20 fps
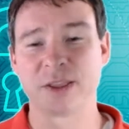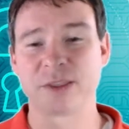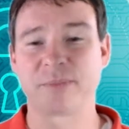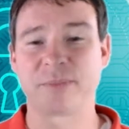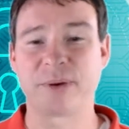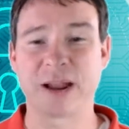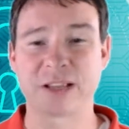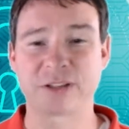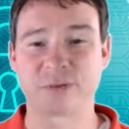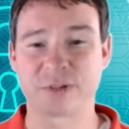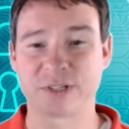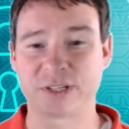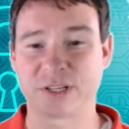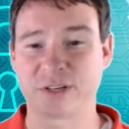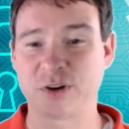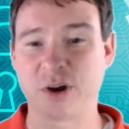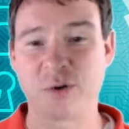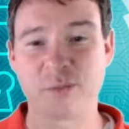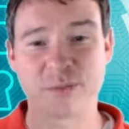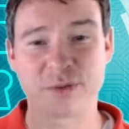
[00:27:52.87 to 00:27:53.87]
The browser
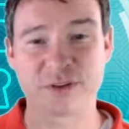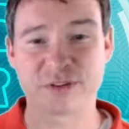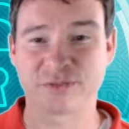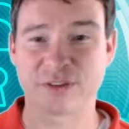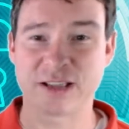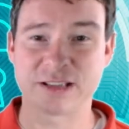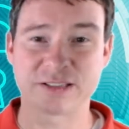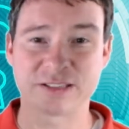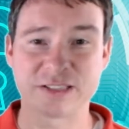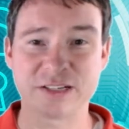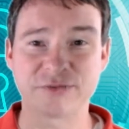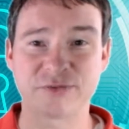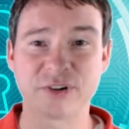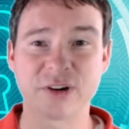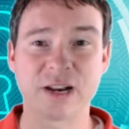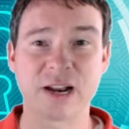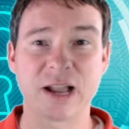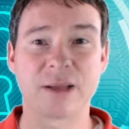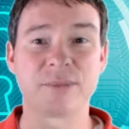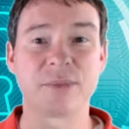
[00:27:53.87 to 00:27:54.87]
said, nope, this file's
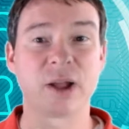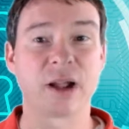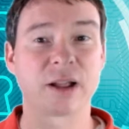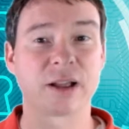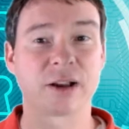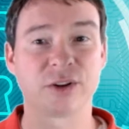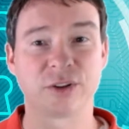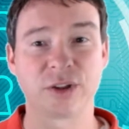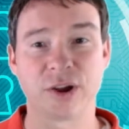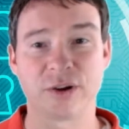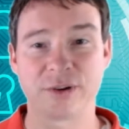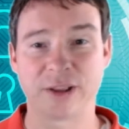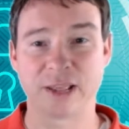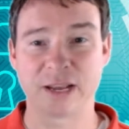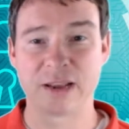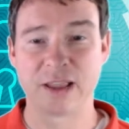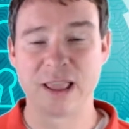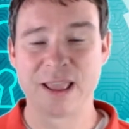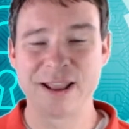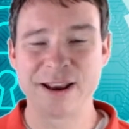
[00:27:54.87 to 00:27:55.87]
different, I'm not going to load it.